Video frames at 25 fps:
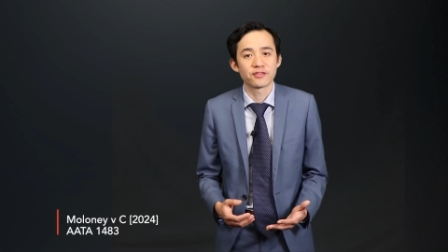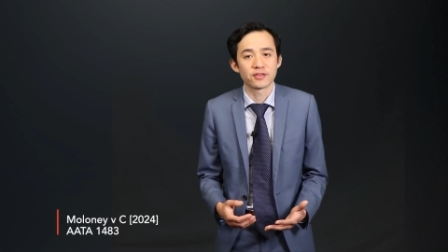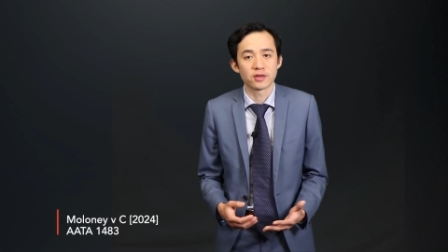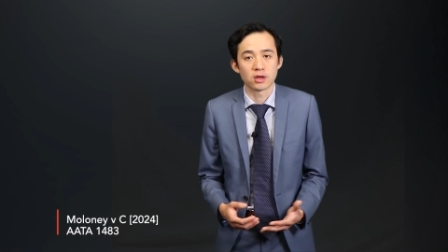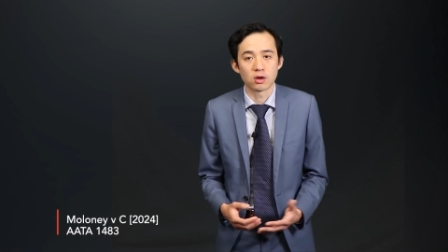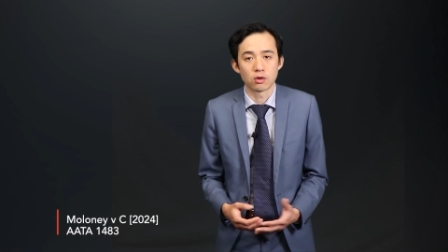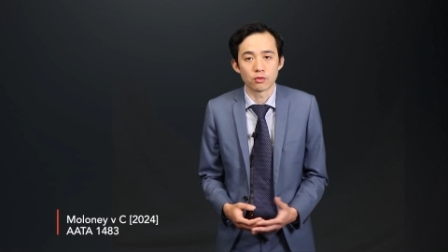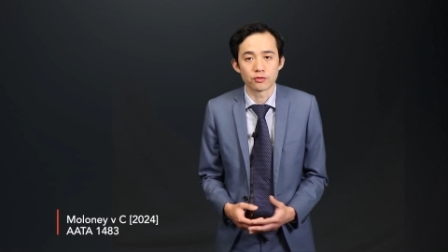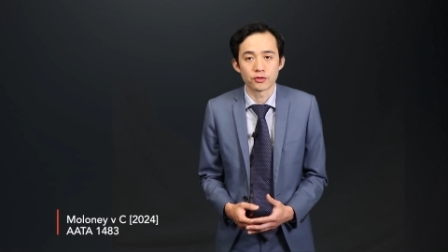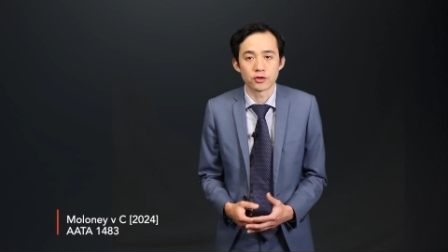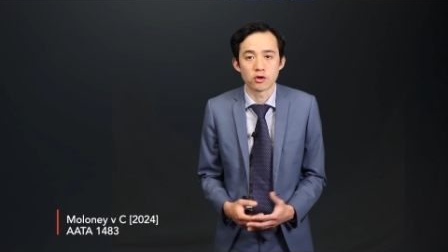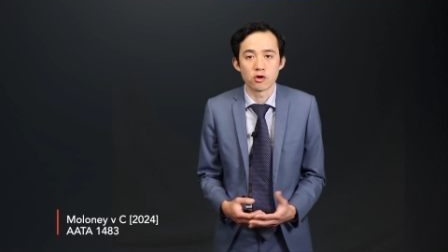
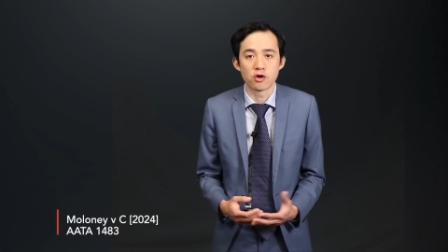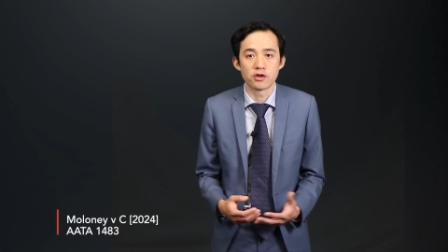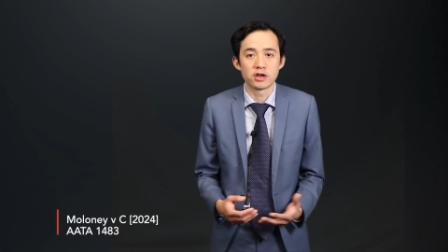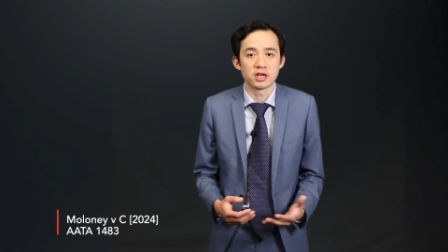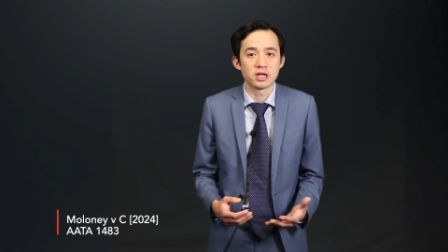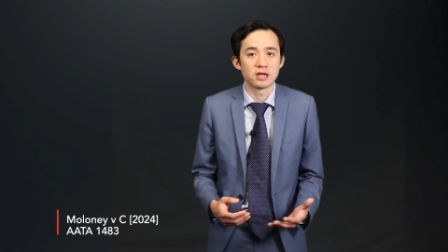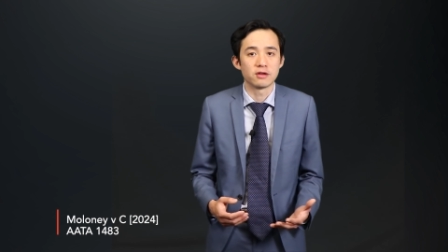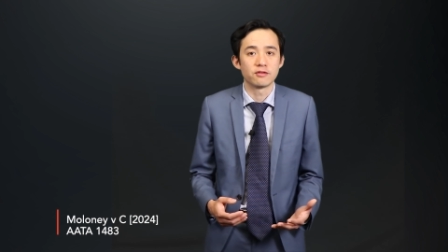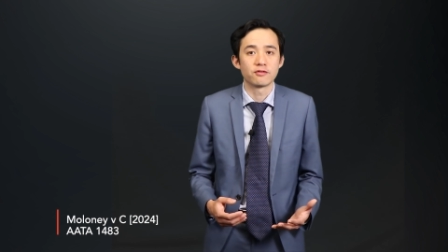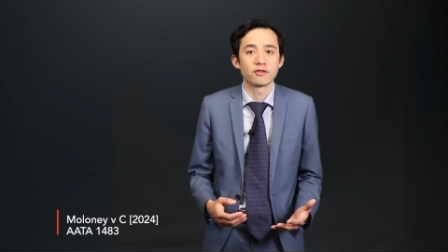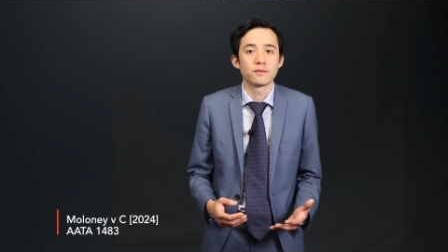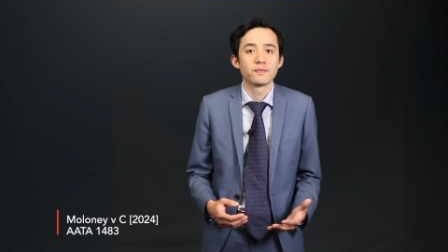the
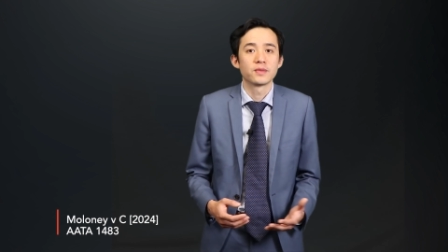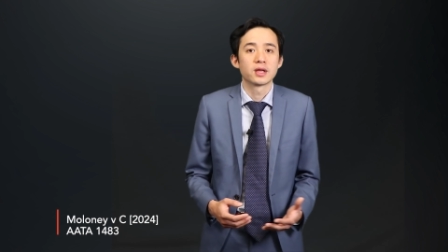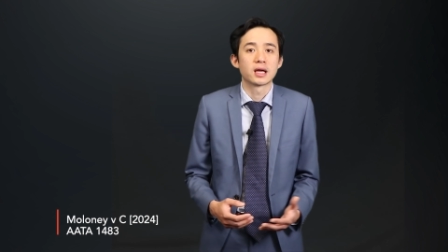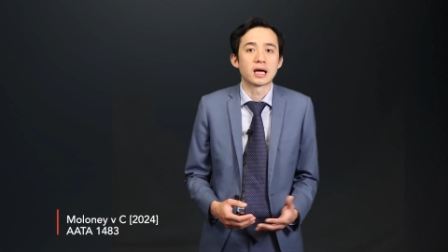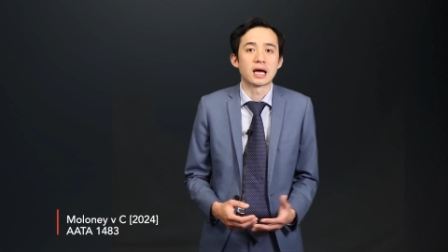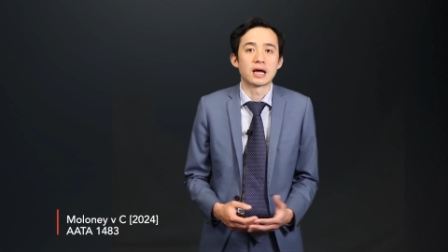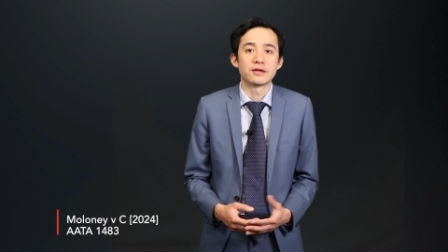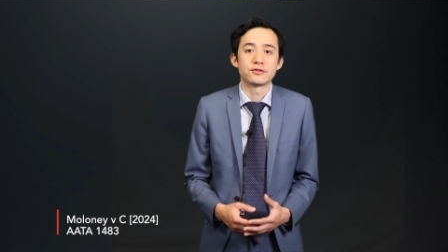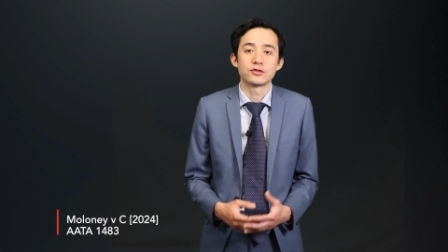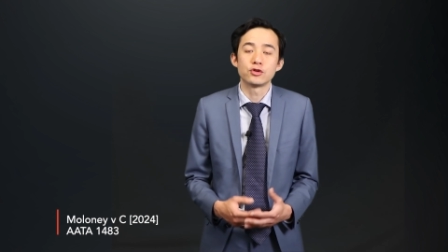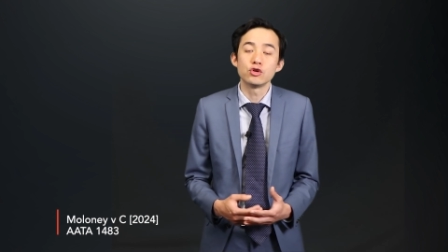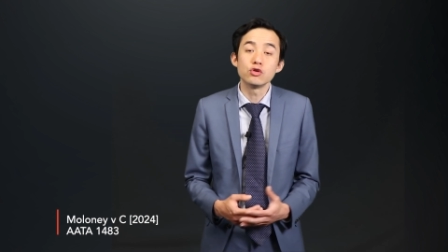alternative
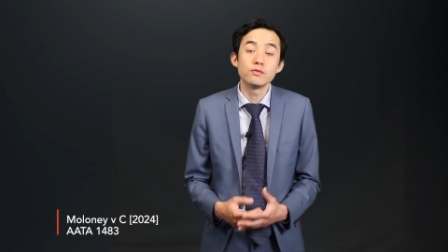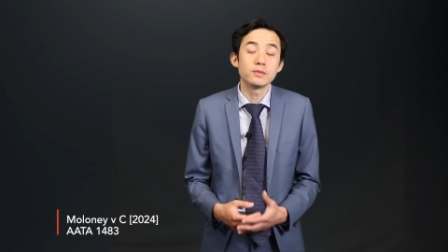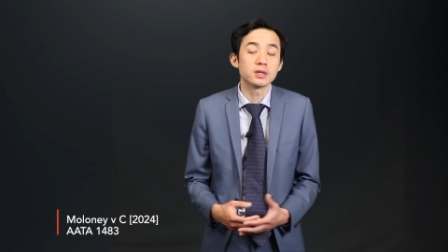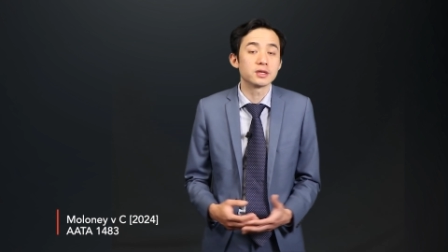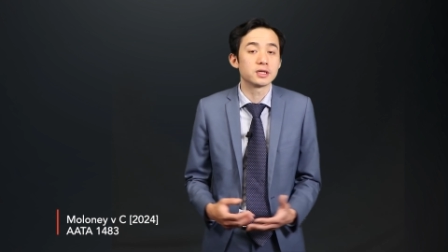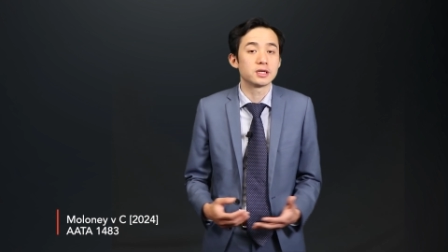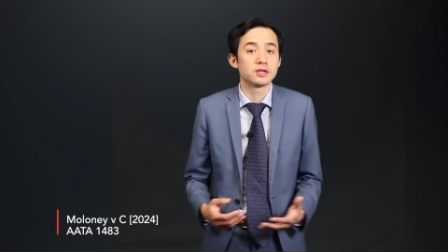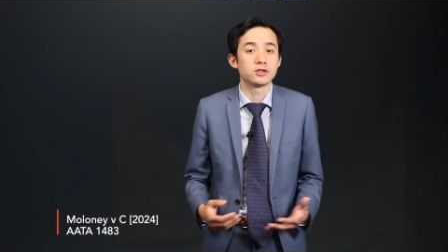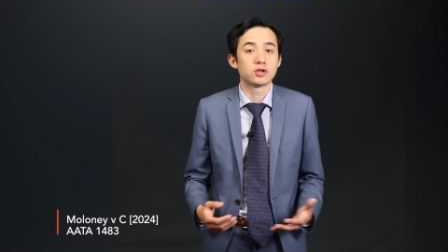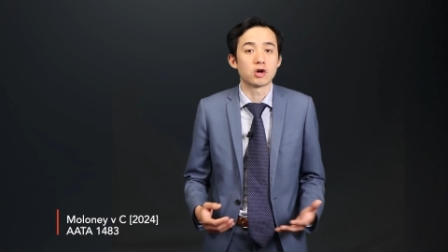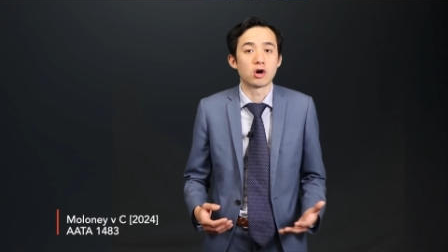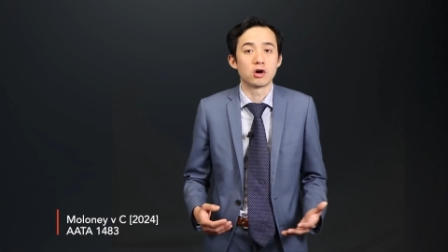$2
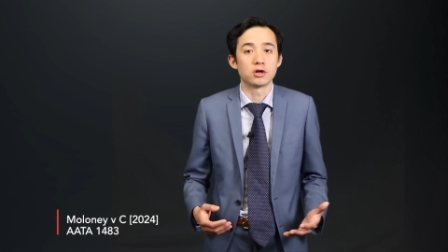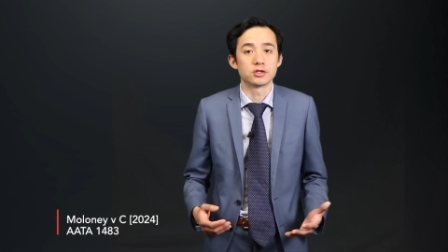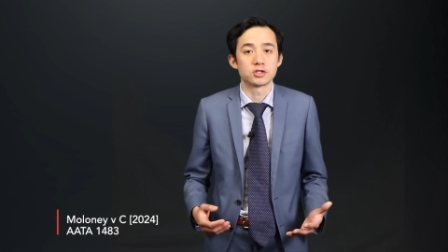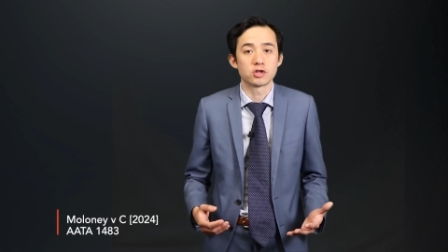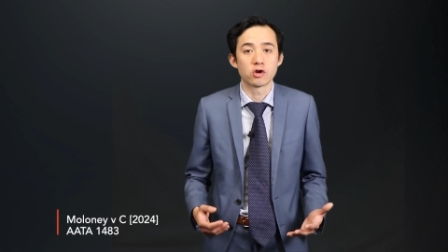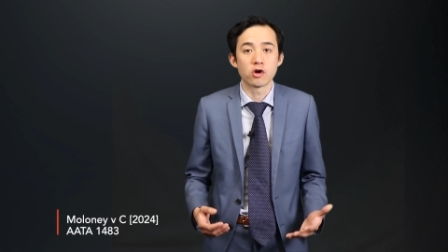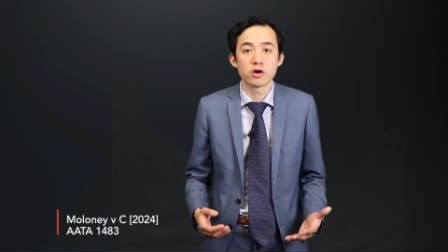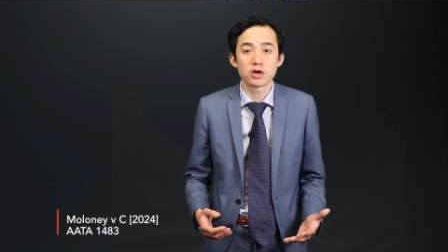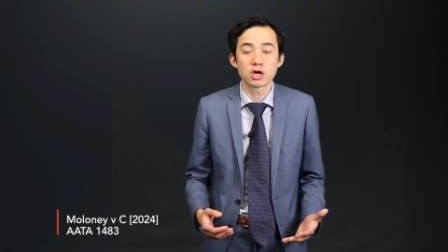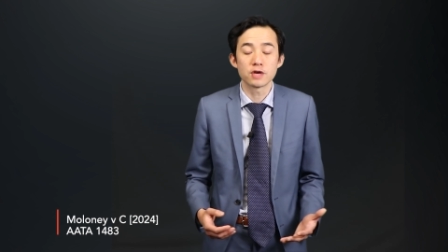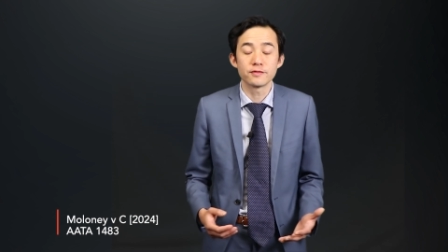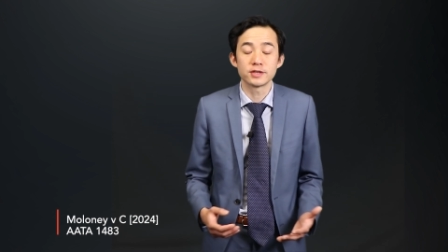million
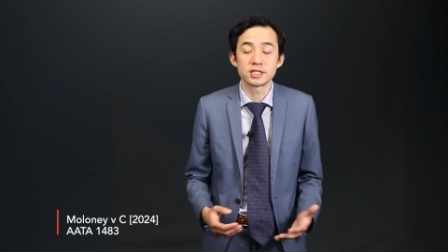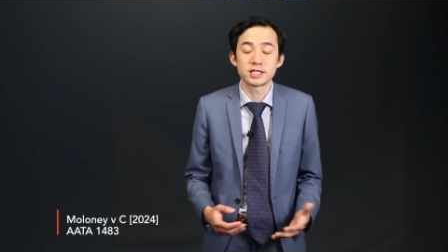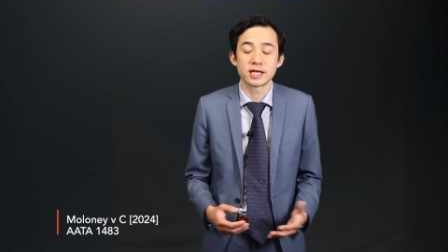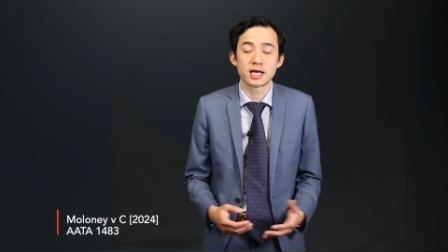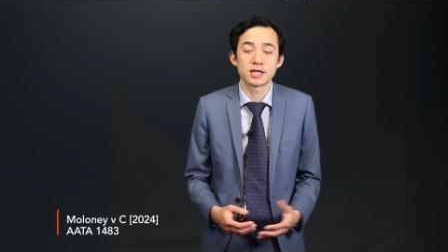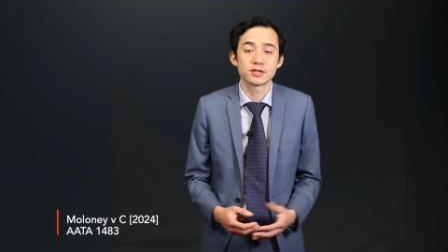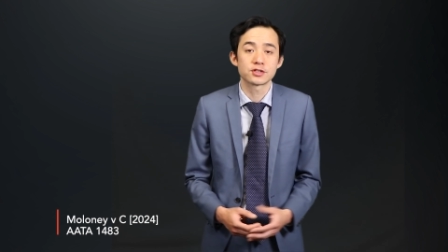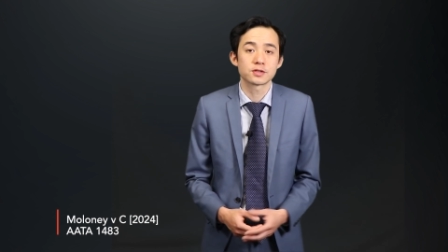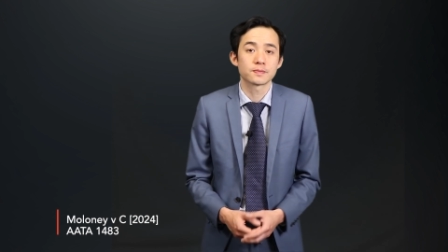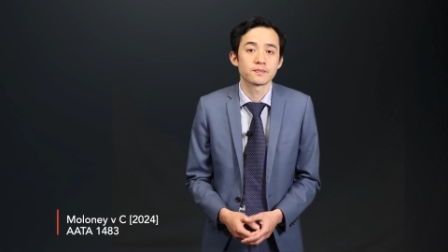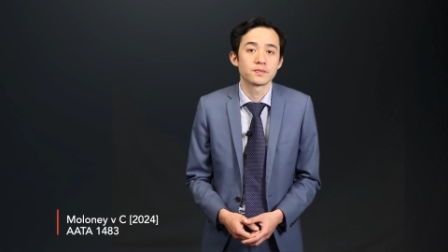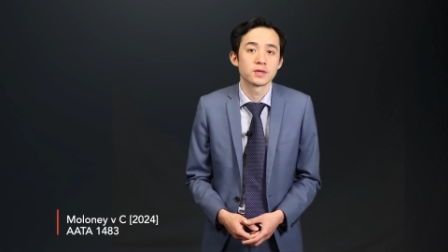turnover
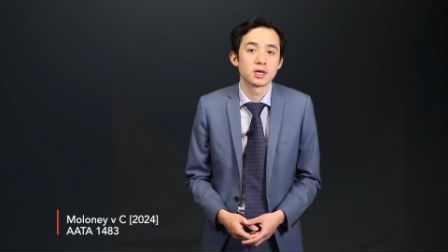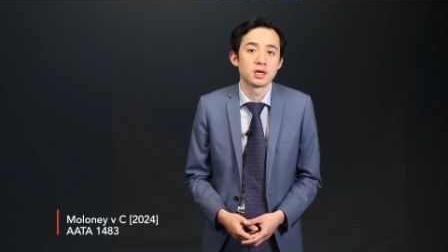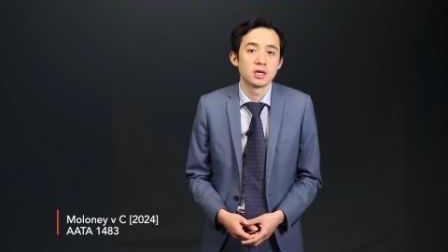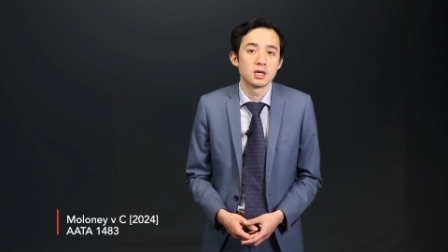test,